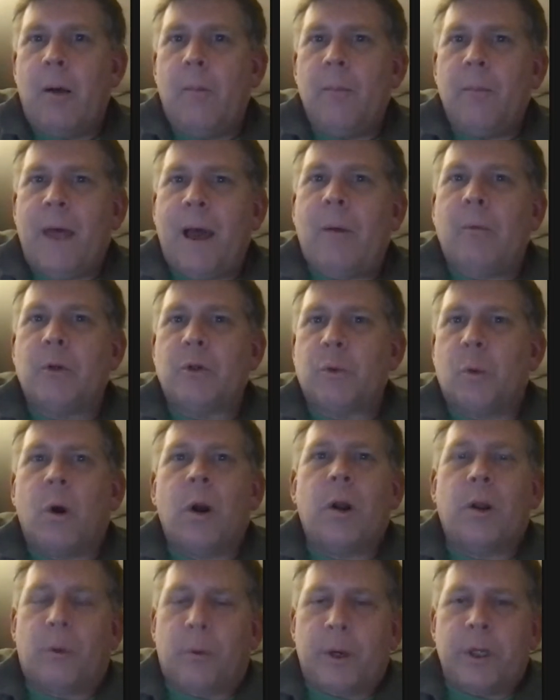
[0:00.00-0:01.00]
That was one
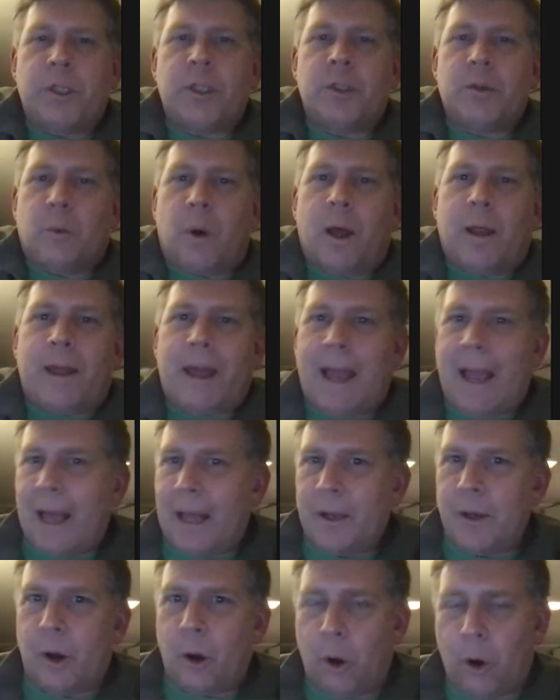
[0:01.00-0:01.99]
of the reasons why they
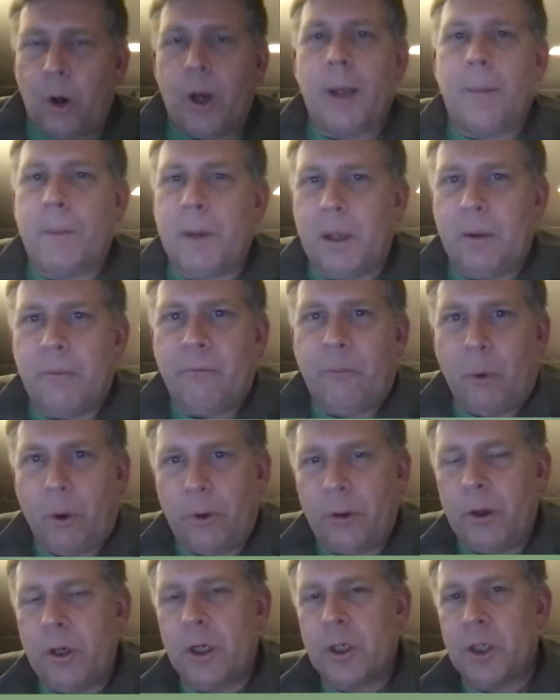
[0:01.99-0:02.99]
had to hurry up and get 4th
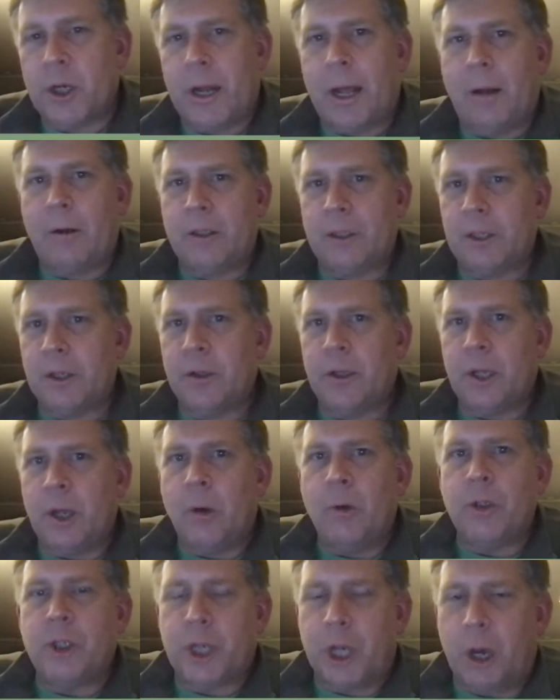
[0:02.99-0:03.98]
edition out, is that the
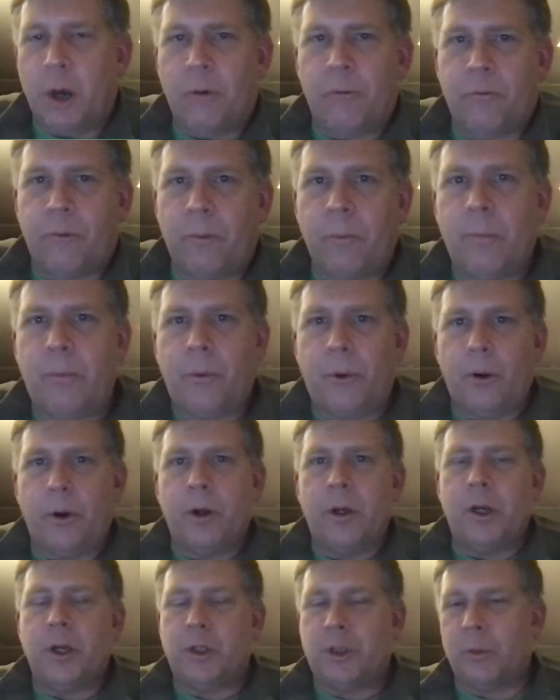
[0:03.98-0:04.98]
OGL from 3rd
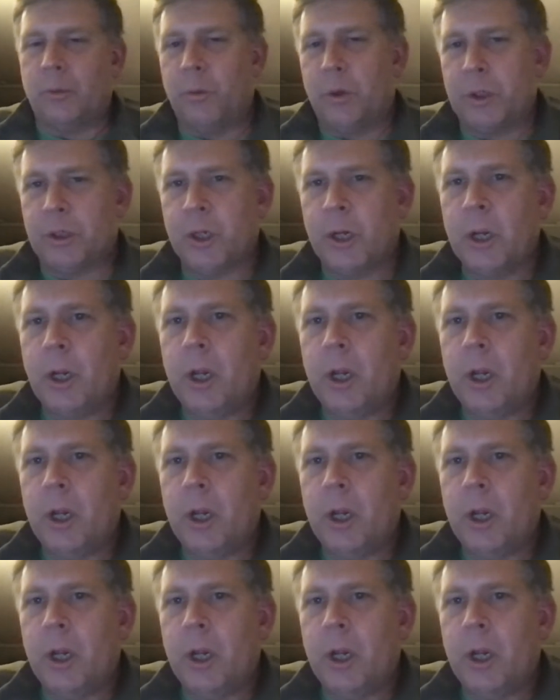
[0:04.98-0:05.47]
edition was